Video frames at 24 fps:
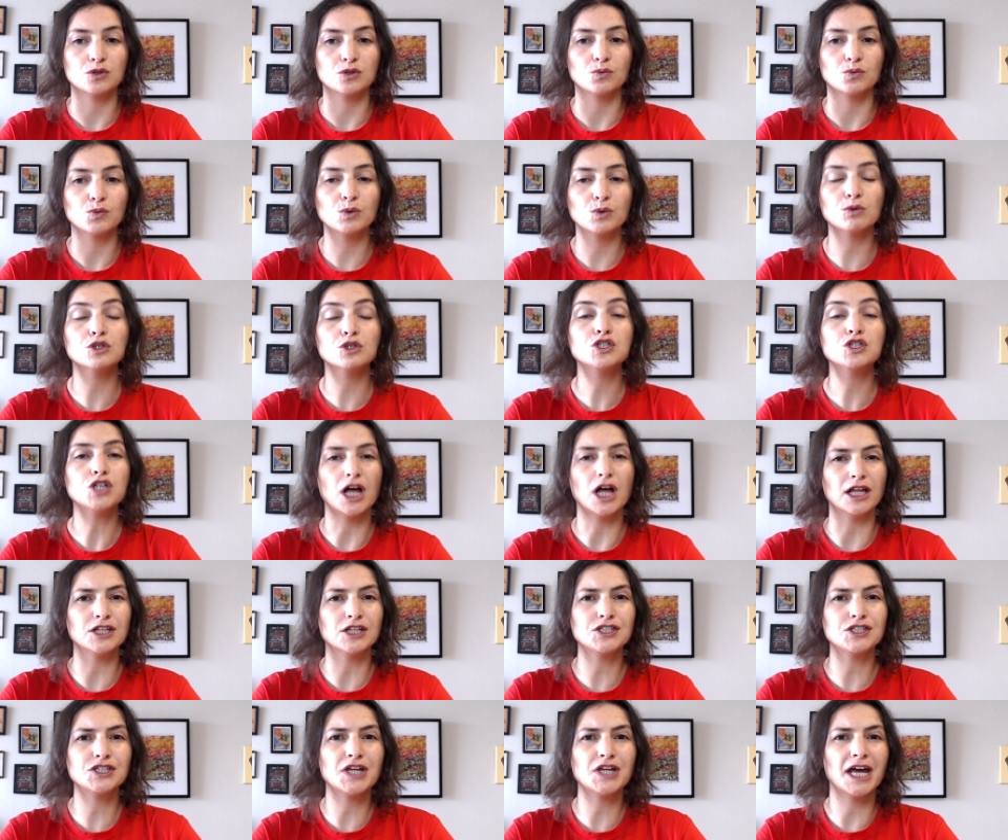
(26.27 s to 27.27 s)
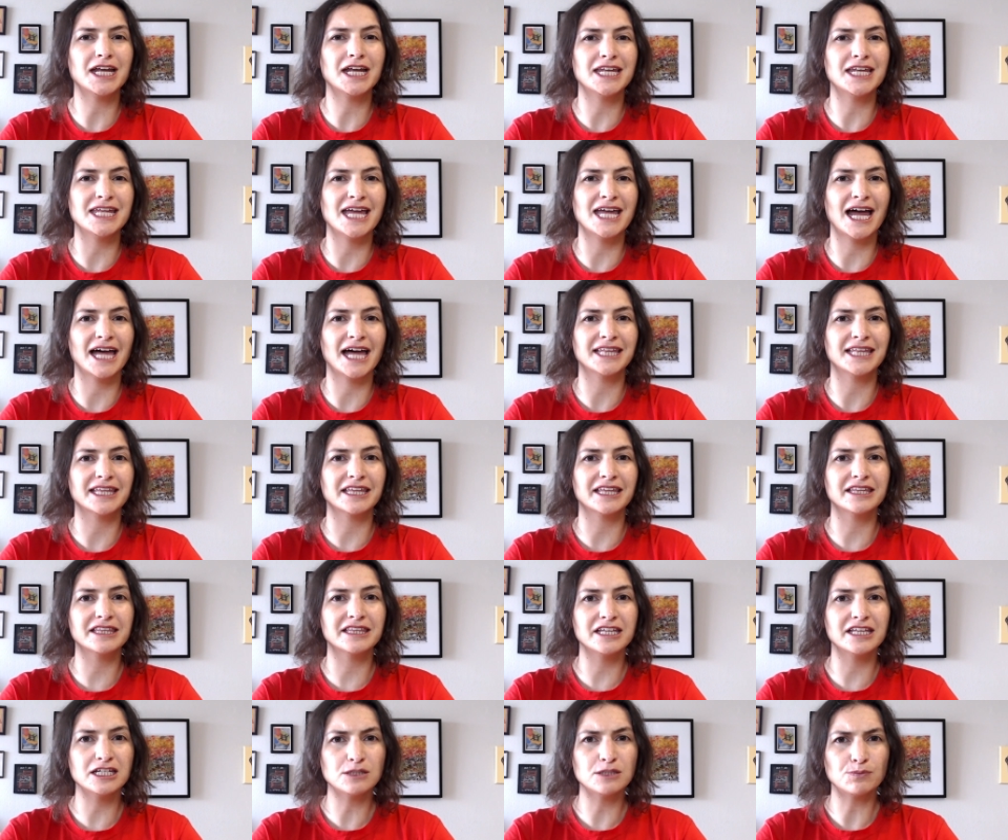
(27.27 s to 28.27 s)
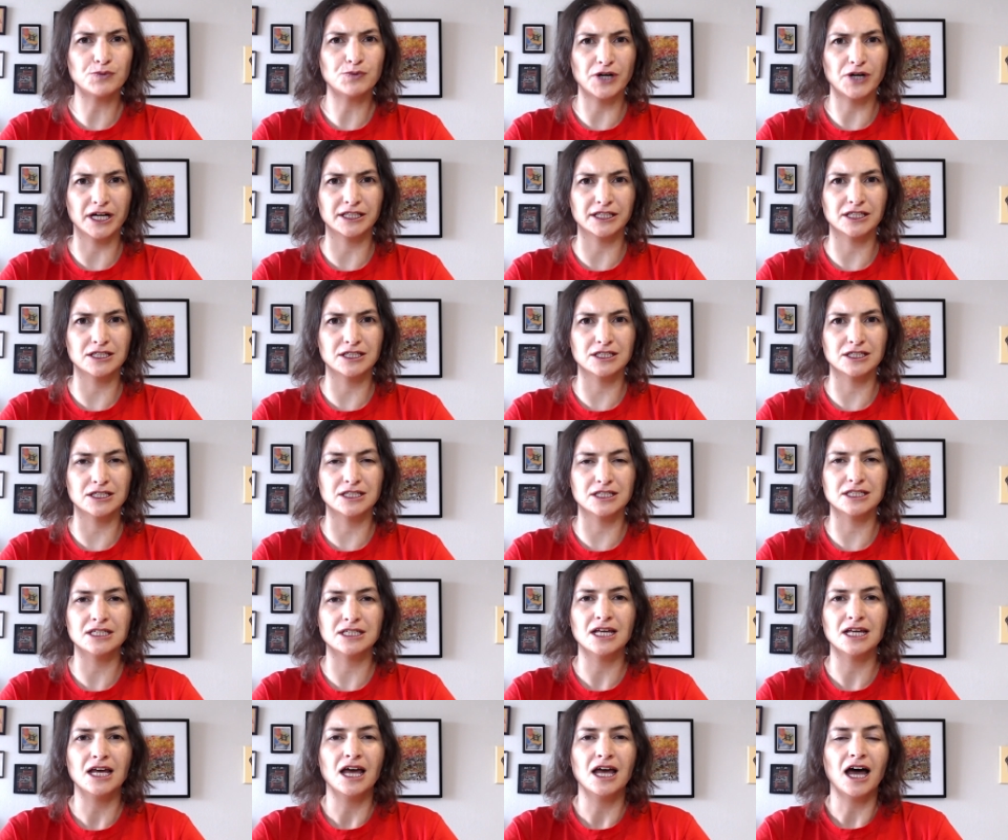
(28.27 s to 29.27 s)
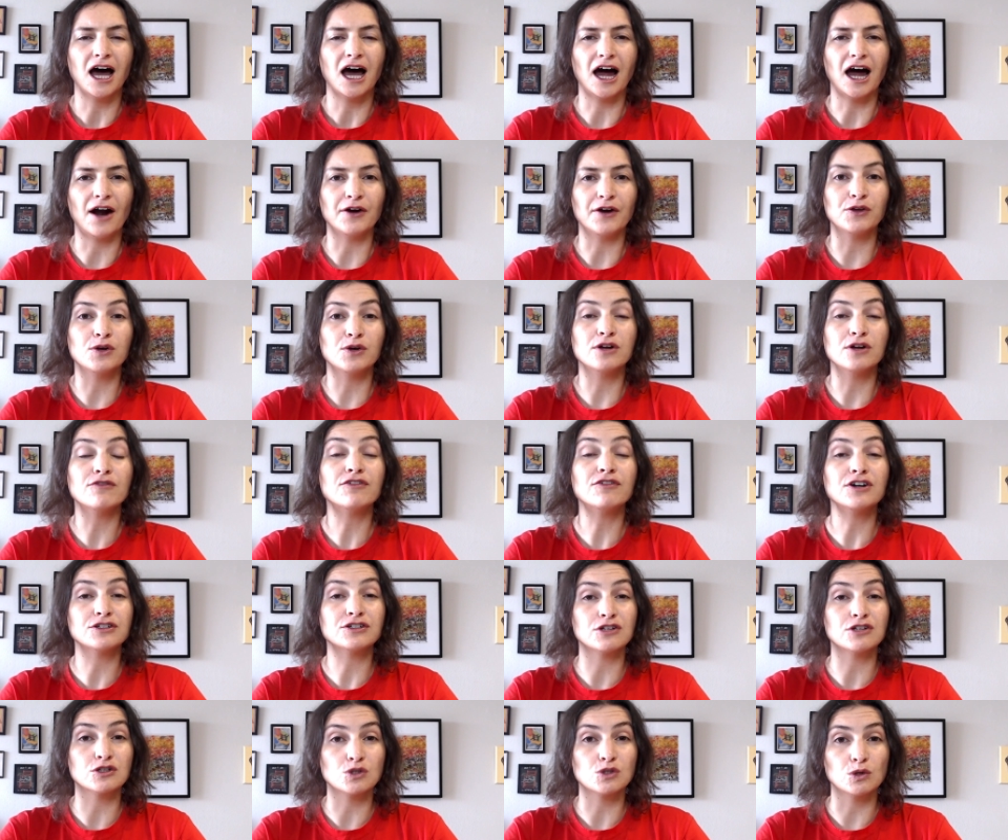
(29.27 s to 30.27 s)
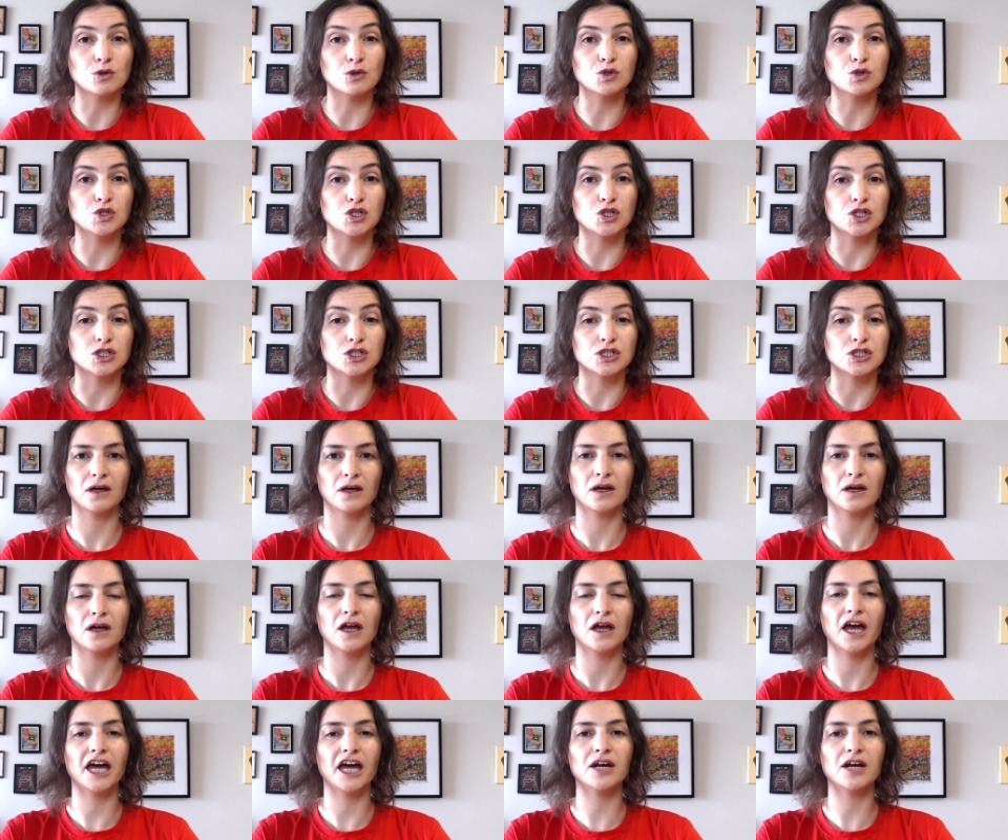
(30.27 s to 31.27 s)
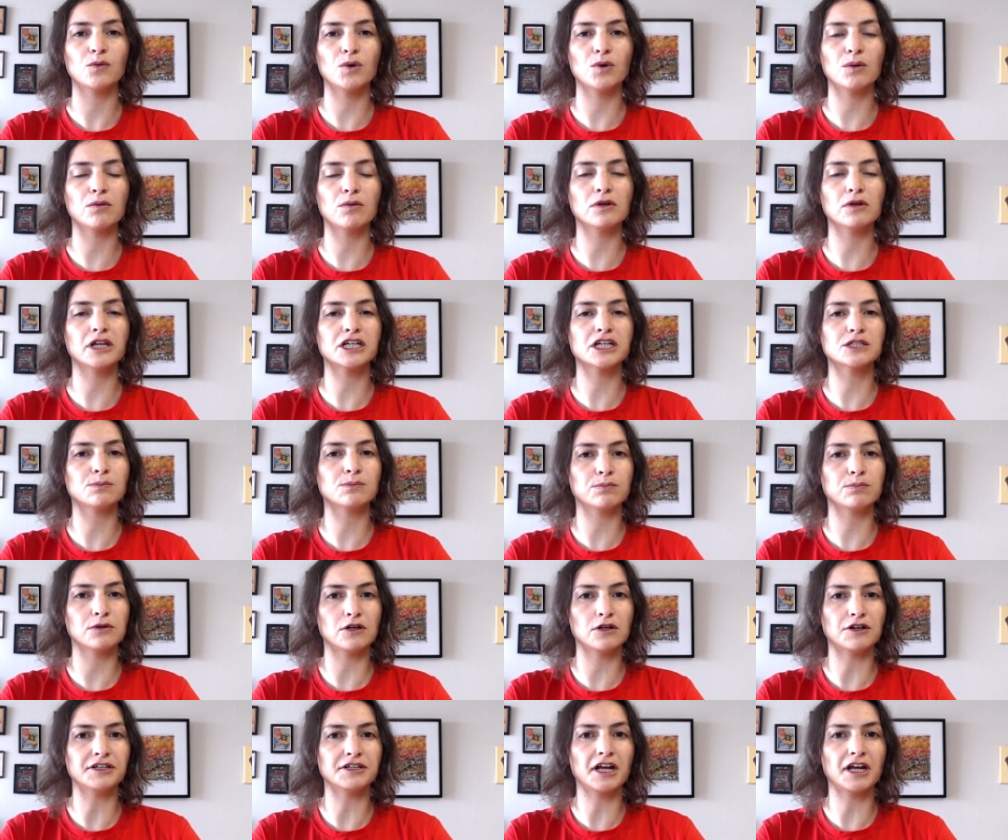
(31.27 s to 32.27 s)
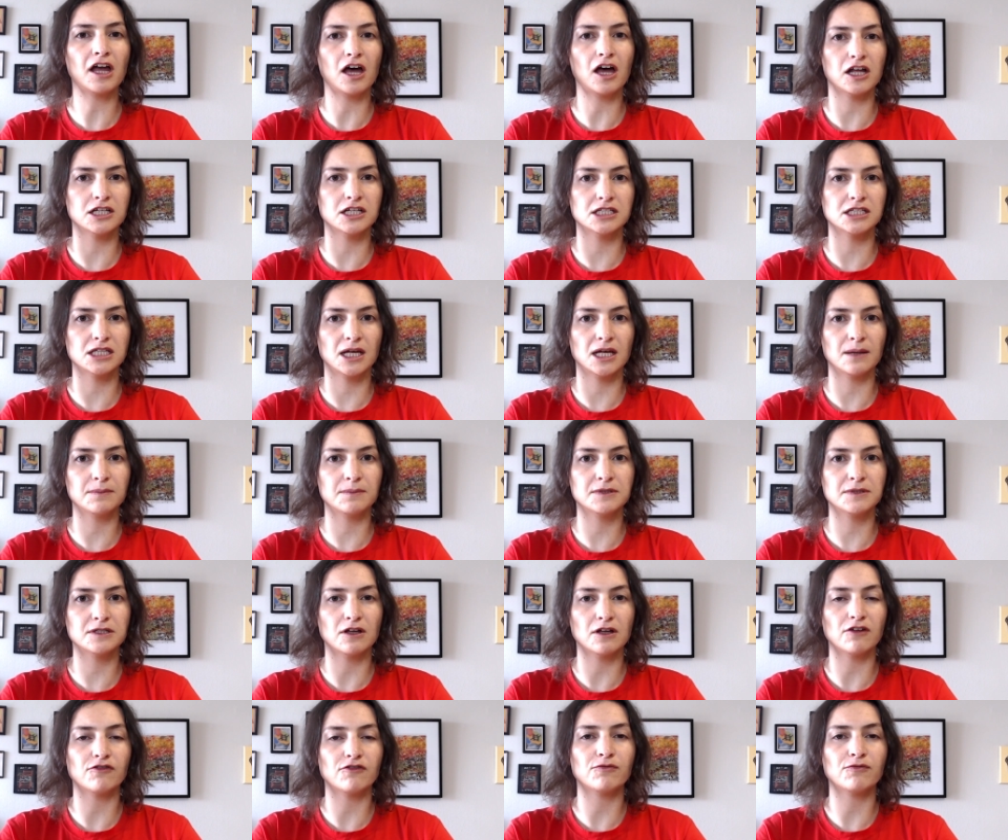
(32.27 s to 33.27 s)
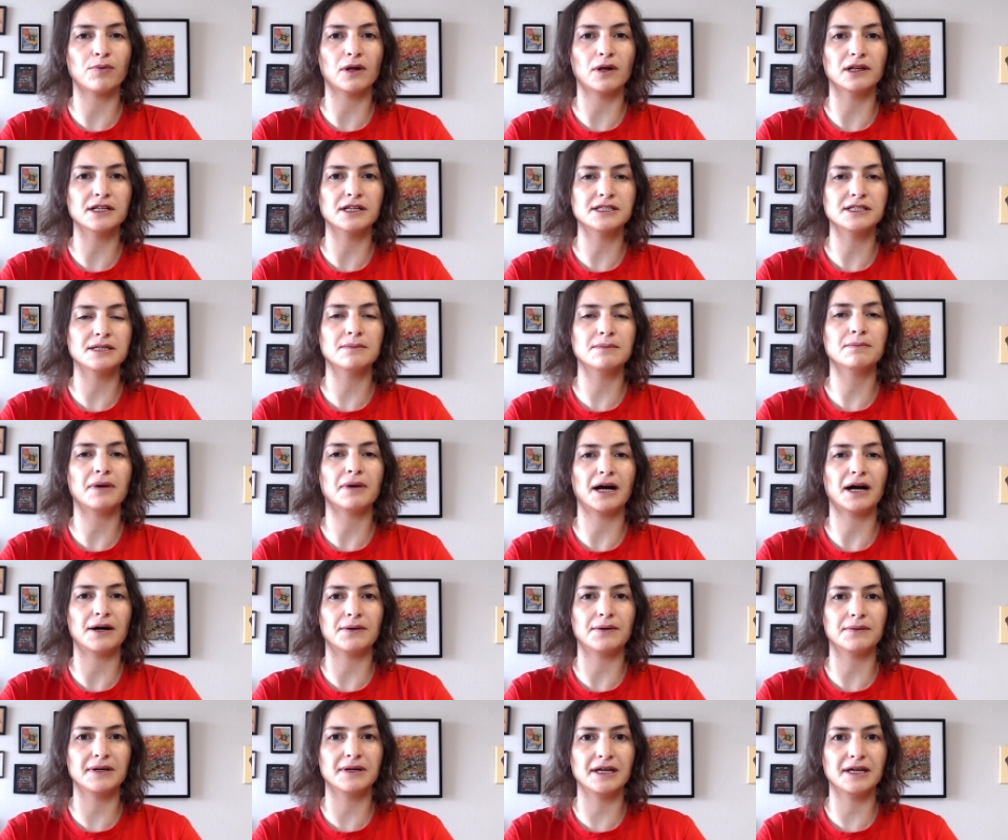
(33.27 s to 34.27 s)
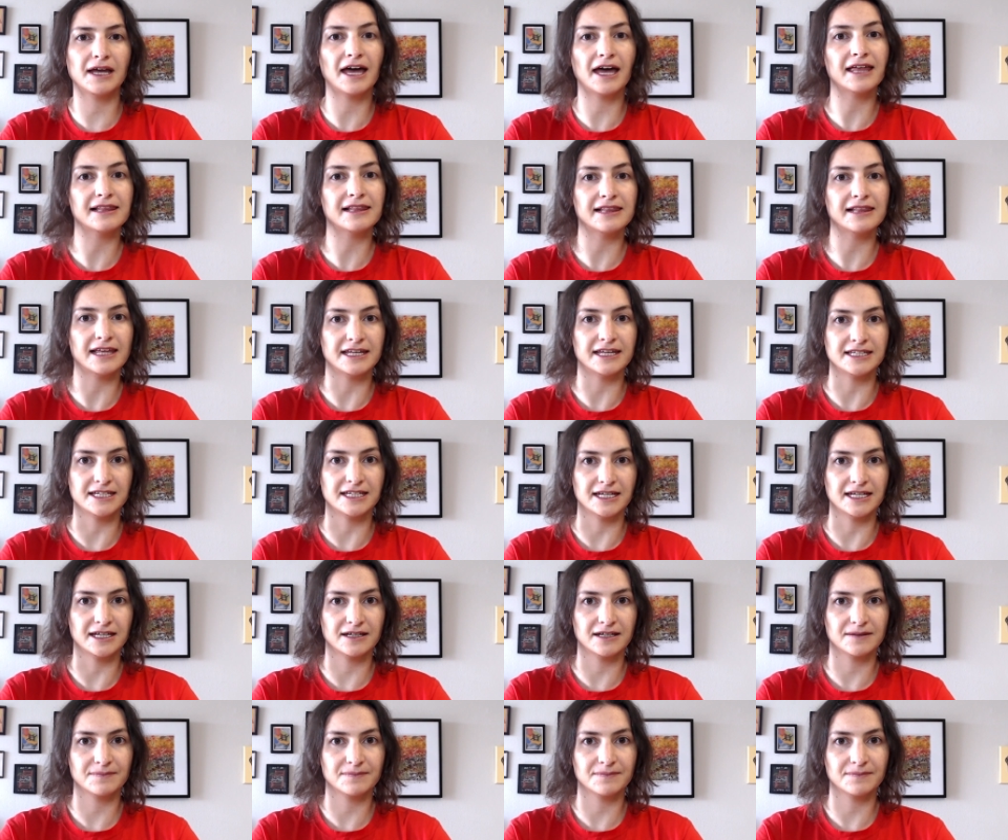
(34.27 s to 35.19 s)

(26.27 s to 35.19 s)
We will challenge the idea that these practices are universal solutions, and we will explore the concepts of policy borrowing and lending.